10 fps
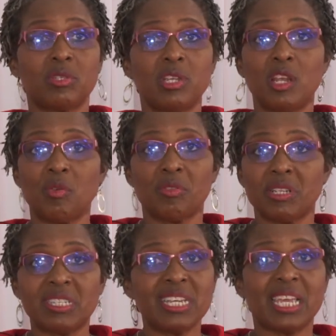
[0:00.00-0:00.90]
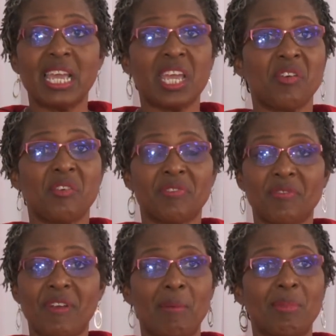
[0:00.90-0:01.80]
the taking care of the
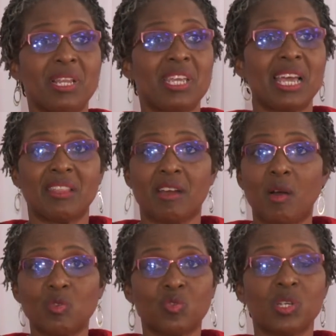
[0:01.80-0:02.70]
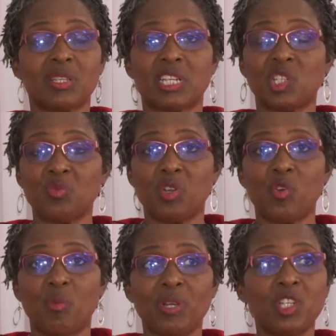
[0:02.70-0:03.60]
family and the housework that she would
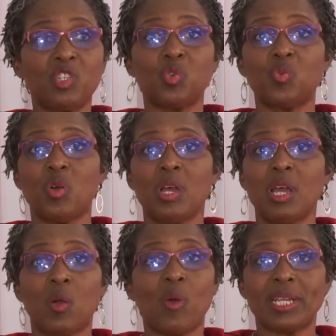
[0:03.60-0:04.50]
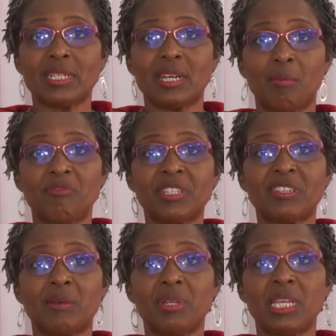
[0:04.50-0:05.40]
normally do quite
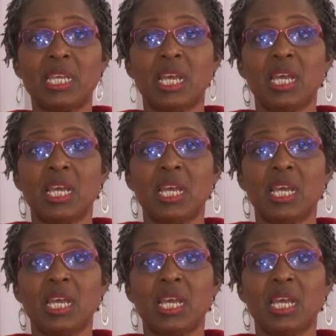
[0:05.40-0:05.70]
comfortably.